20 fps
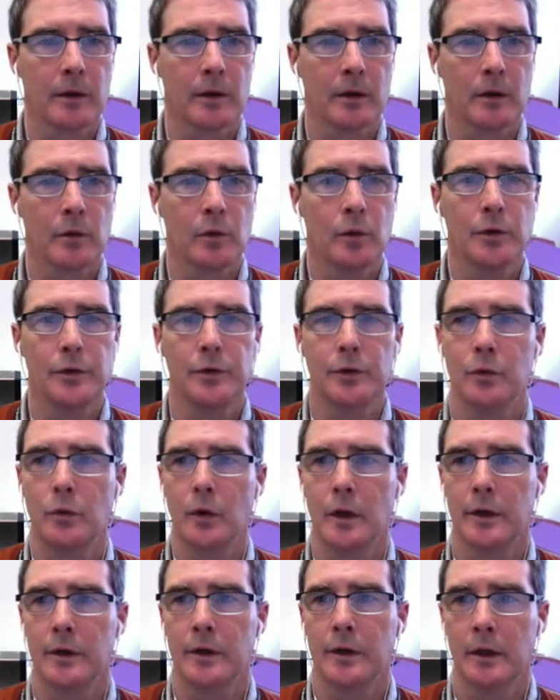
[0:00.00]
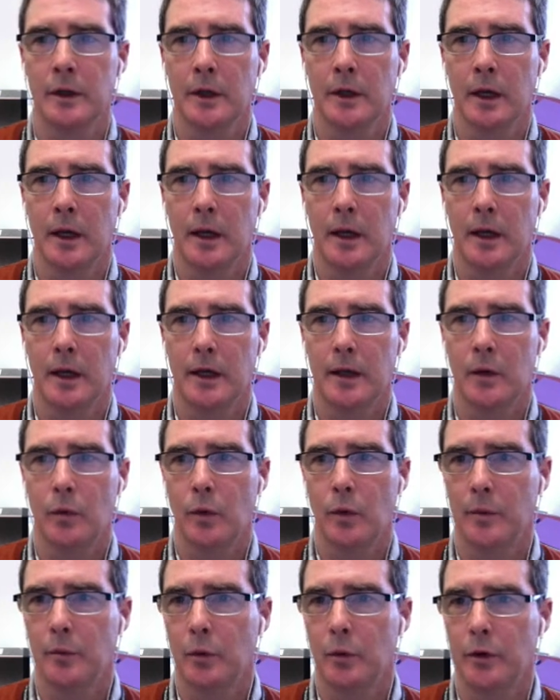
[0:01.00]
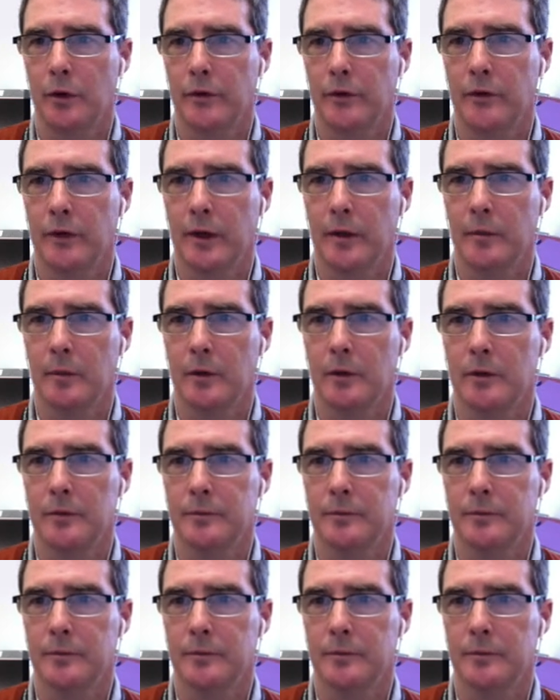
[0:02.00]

We'll do one more example.